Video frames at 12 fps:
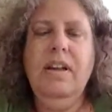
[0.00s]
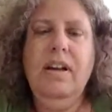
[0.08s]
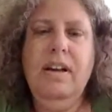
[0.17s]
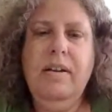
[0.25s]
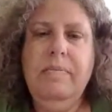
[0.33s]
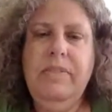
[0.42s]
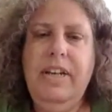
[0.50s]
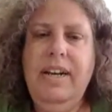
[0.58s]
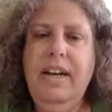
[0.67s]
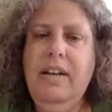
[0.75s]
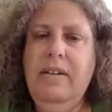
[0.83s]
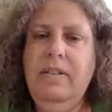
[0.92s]
Um,
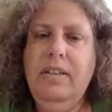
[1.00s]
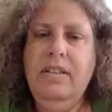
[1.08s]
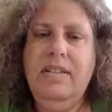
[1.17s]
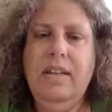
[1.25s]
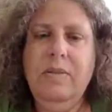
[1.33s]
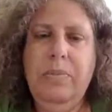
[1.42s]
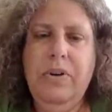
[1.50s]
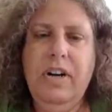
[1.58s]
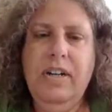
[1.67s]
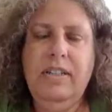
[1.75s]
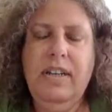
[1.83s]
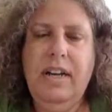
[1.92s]
then I, in the second
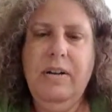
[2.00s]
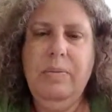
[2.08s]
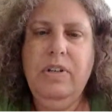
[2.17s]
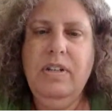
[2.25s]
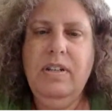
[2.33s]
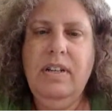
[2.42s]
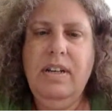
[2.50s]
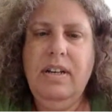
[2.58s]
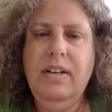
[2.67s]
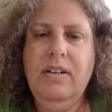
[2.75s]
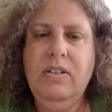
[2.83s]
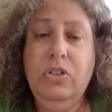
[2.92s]
part, I will
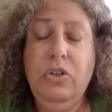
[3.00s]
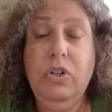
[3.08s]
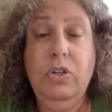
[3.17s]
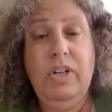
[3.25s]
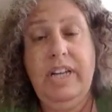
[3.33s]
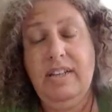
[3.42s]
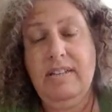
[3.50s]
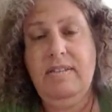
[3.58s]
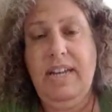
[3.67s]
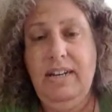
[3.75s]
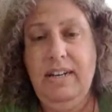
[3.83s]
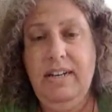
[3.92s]
uh, show you the
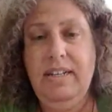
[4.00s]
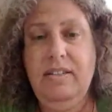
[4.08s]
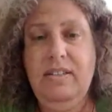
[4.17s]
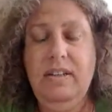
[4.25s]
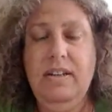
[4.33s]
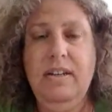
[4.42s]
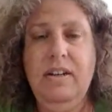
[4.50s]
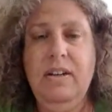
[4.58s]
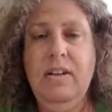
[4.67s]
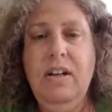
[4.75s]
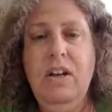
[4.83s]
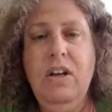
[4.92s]
extended
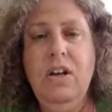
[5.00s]
uh,